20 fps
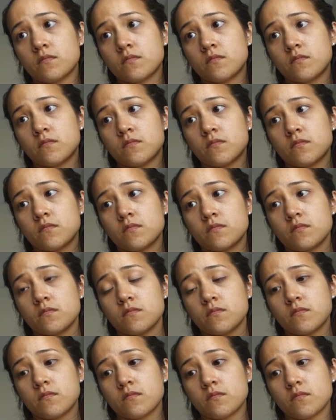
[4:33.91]

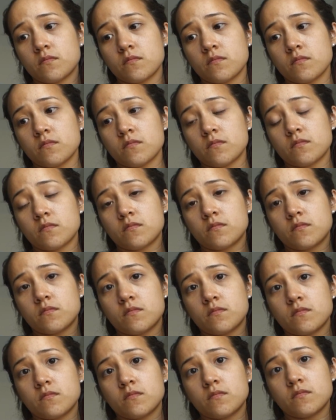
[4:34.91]

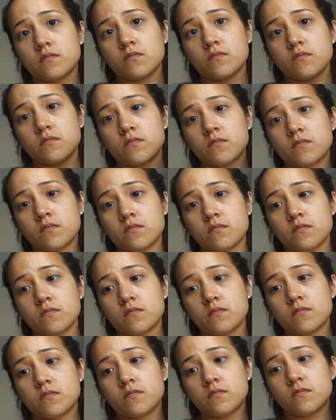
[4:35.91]

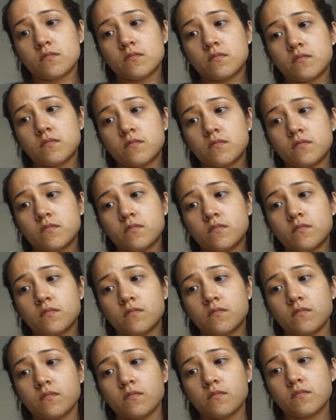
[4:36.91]

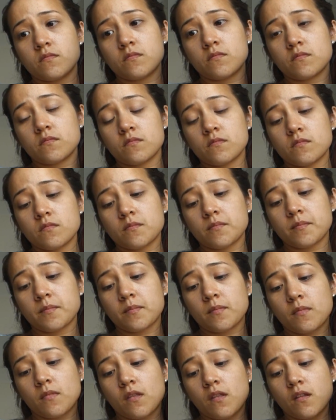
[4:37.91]

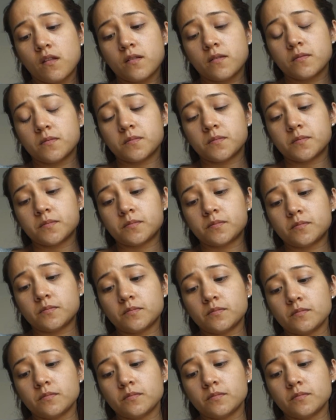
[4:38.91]
(not speaking)